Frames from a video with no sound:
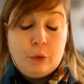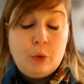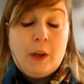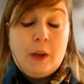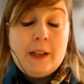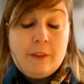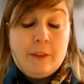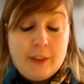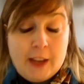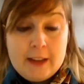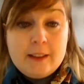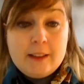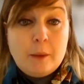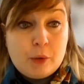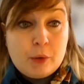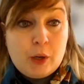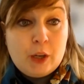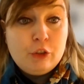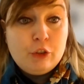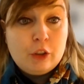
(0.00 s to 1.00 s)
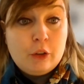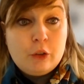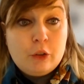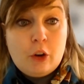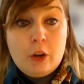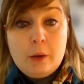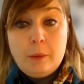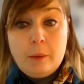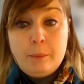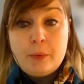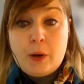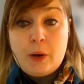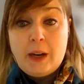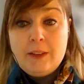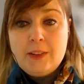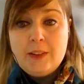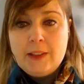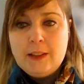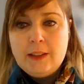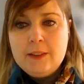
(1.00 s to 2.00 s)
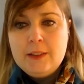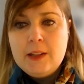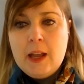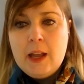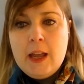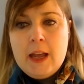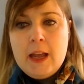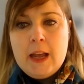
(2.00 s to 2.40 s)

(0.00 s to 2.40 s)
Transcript: alleviate the pressure on oil prices